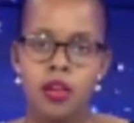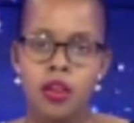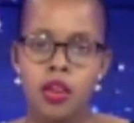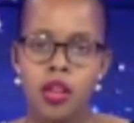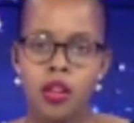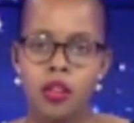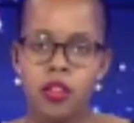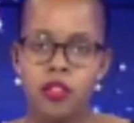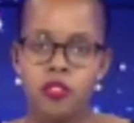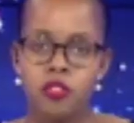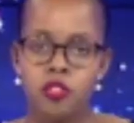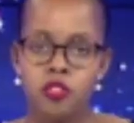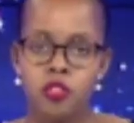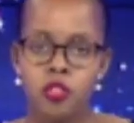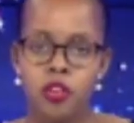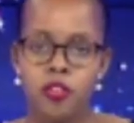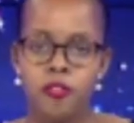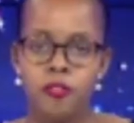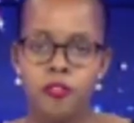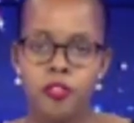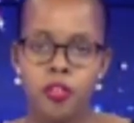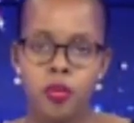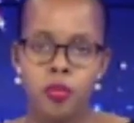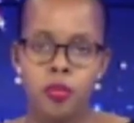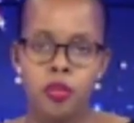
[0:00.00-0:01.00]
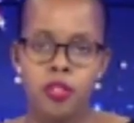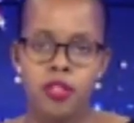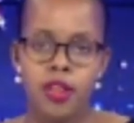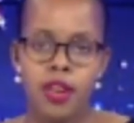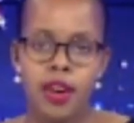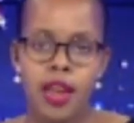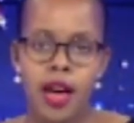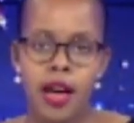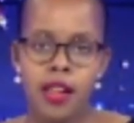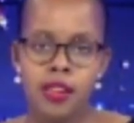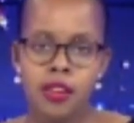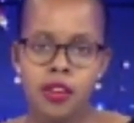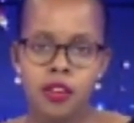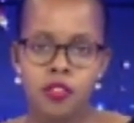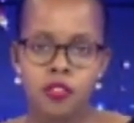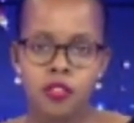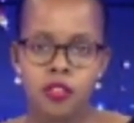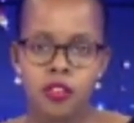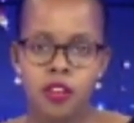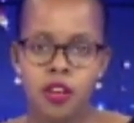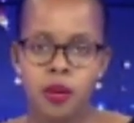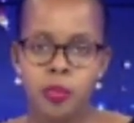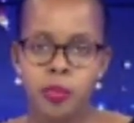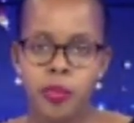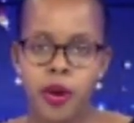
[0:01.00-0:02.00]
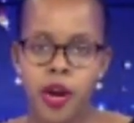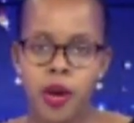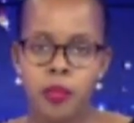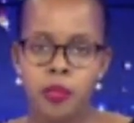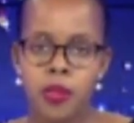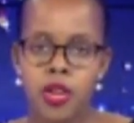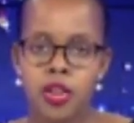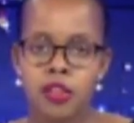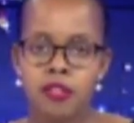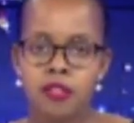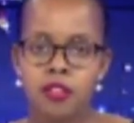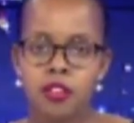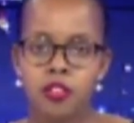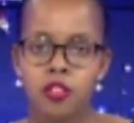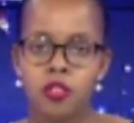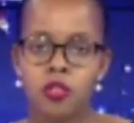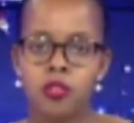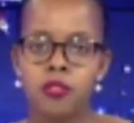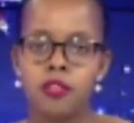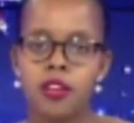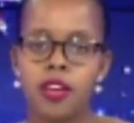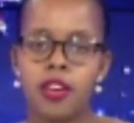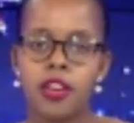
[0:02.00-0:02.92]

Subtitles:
Now, let's also inform you that earlier today, Prime Minister Dr.